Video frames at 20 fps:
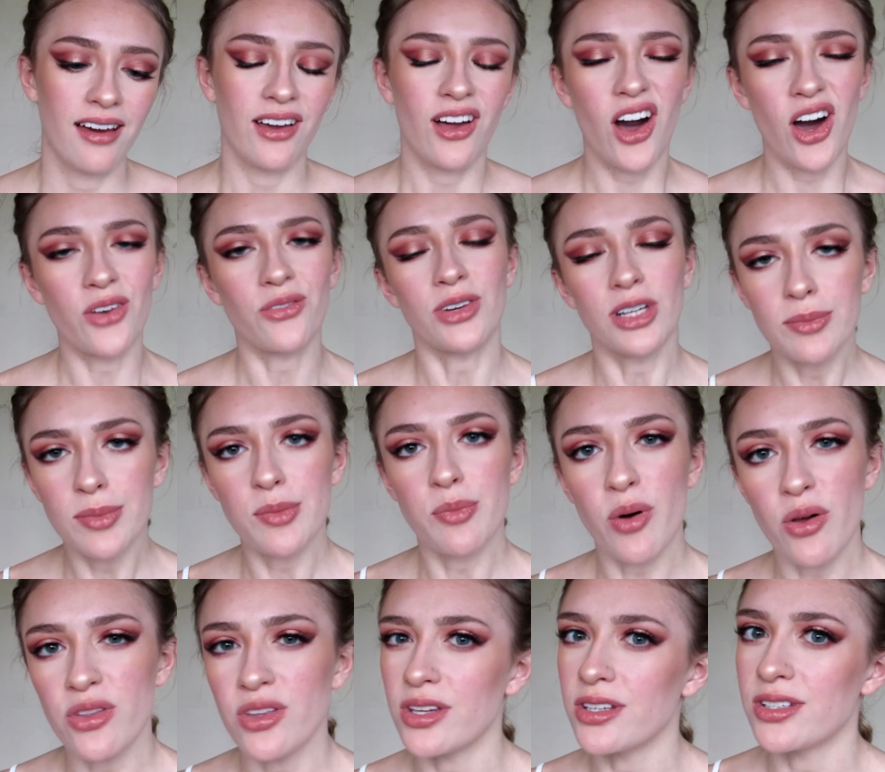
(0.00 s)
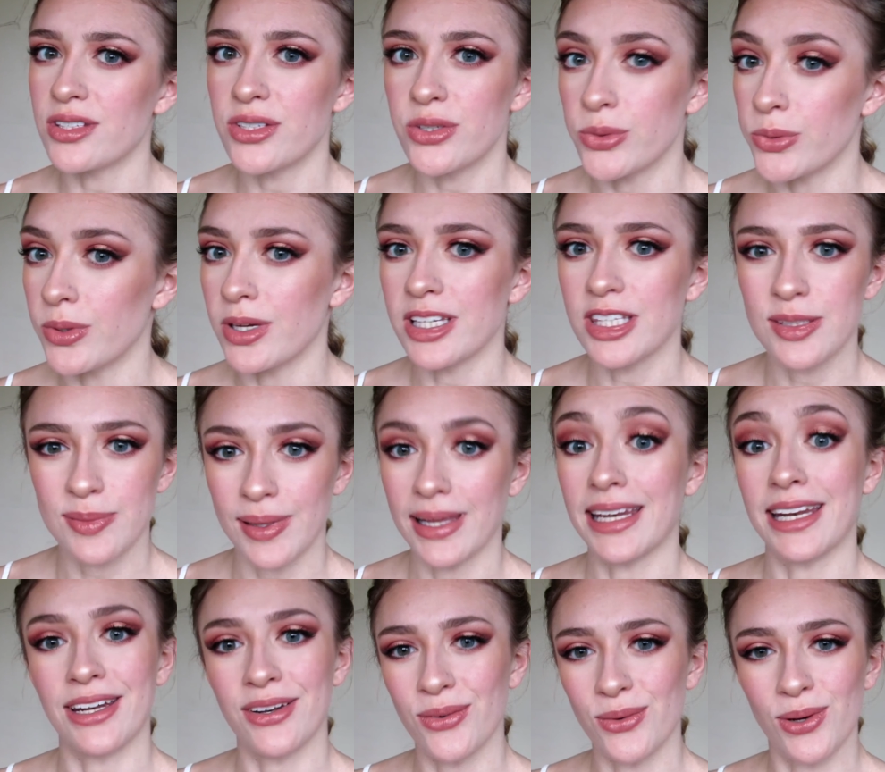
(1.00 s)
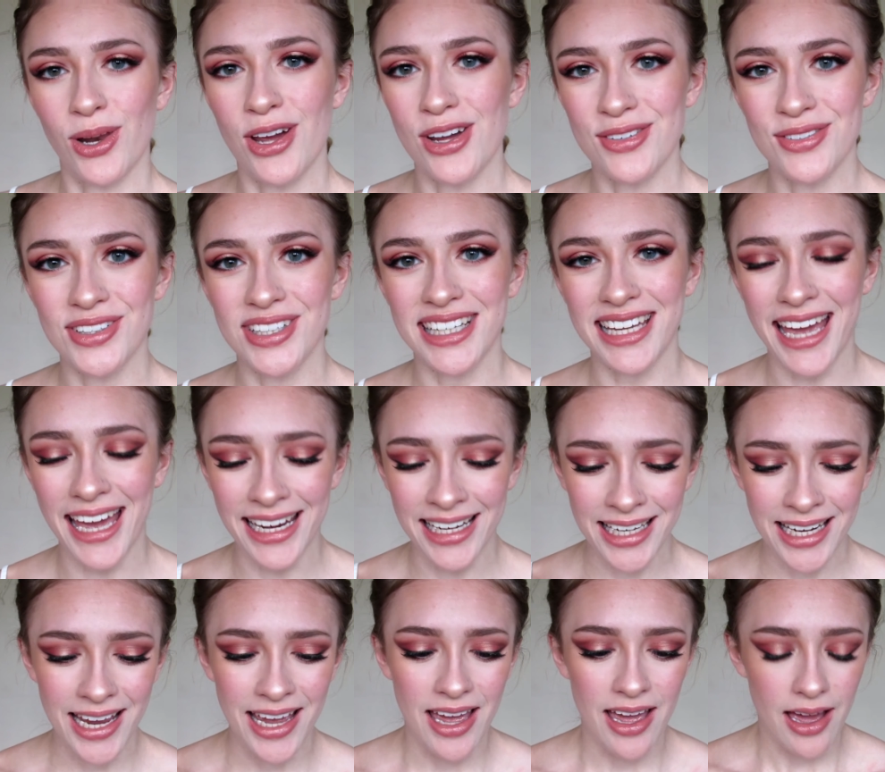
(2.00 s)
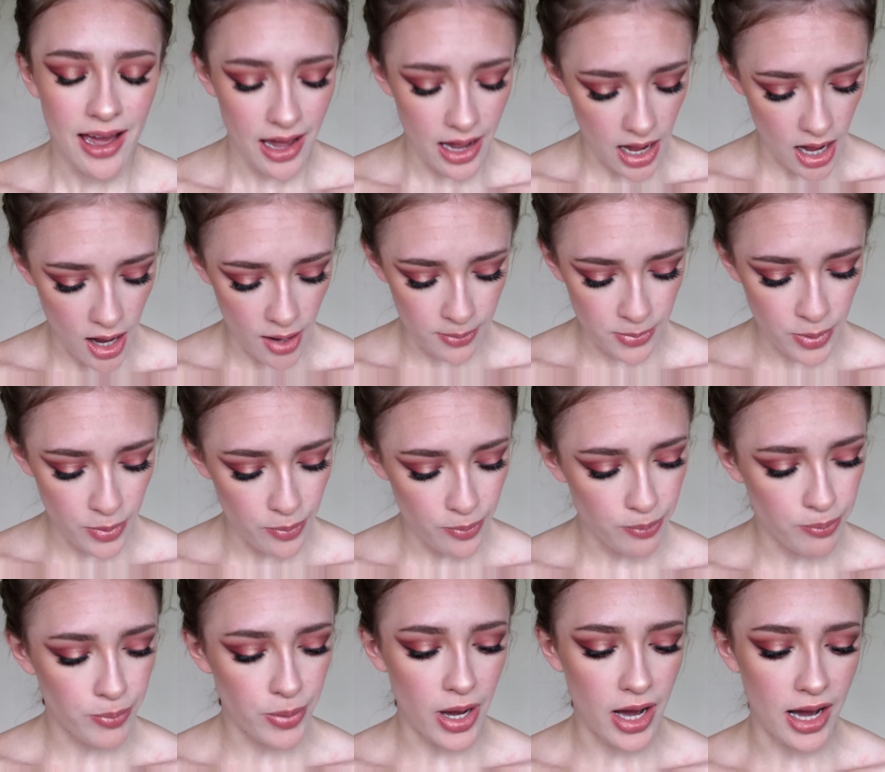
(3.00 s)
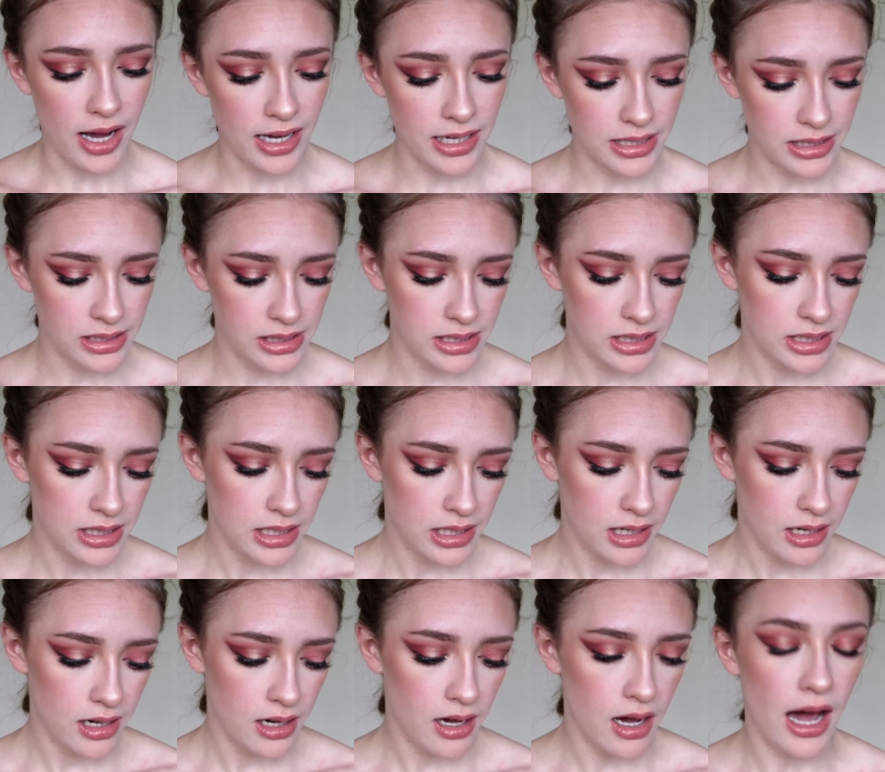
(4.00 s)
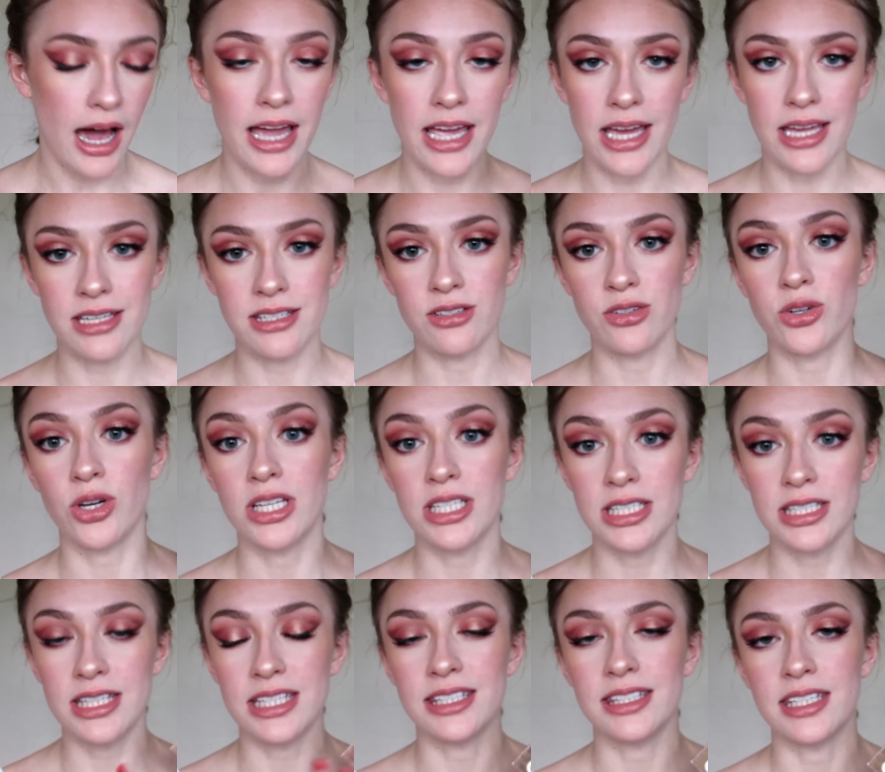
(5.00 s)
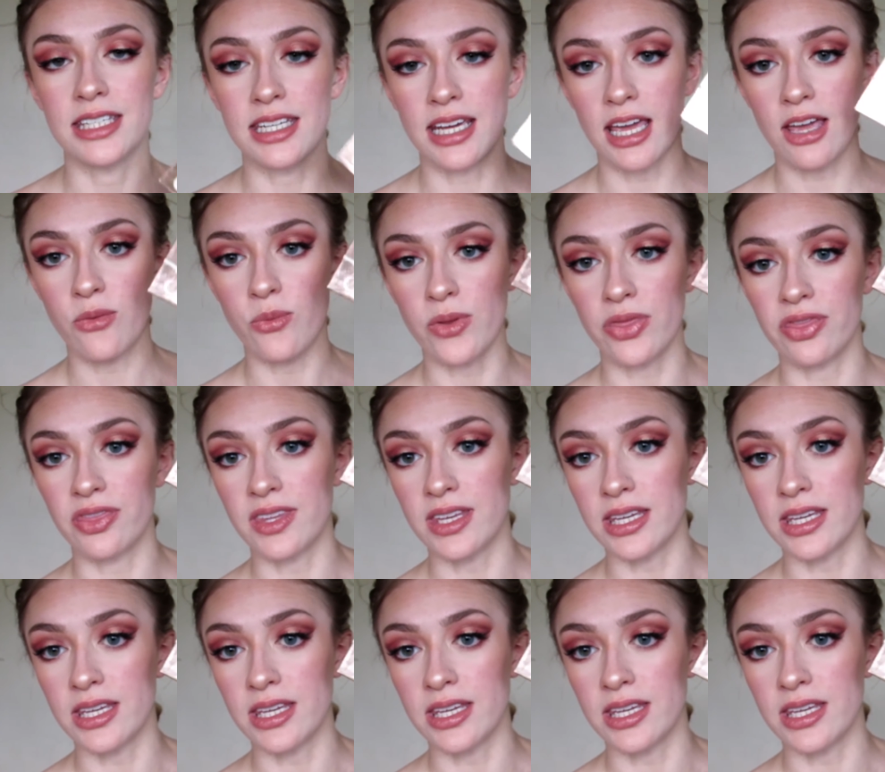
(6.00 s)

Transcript: Can't really be bothered to explain it all over again, but I created this today with